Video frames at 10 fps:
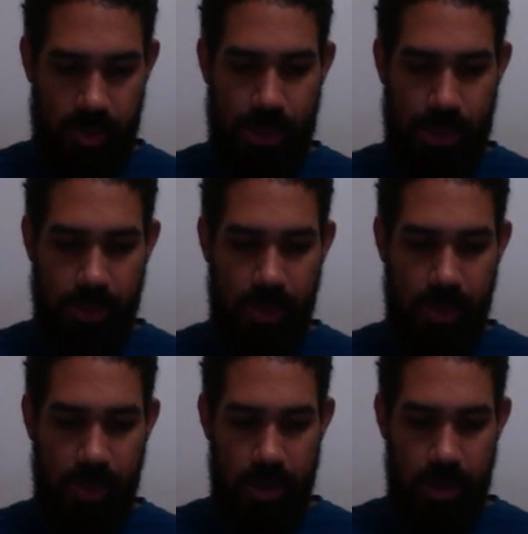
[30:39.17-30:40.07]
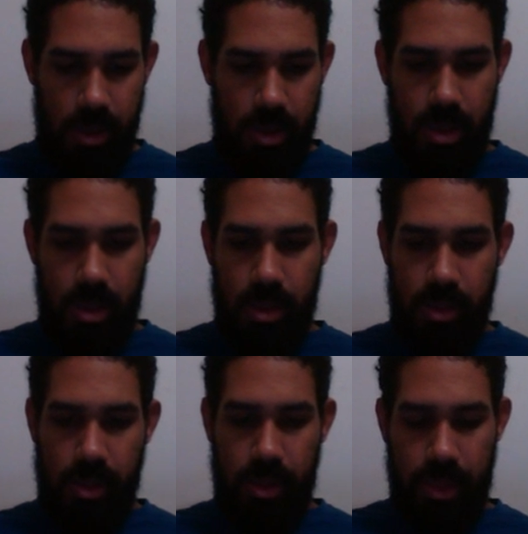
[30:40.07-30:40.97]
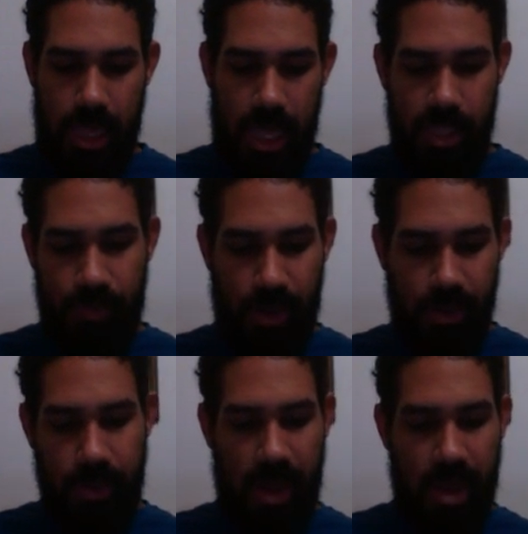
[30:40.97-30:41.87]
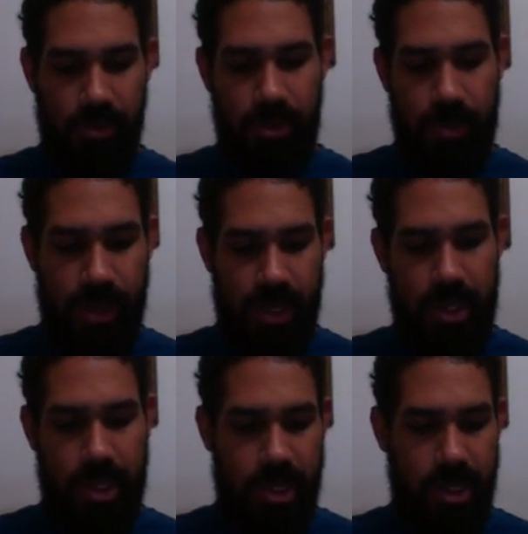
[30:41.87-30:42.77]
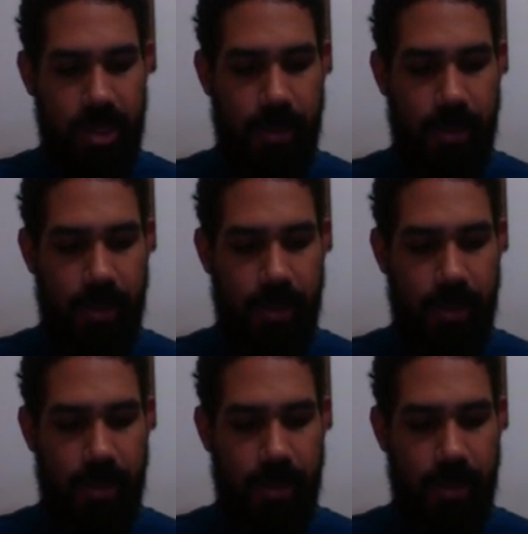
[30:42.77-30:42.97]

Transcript: Pokemon. So the last Pokemon would be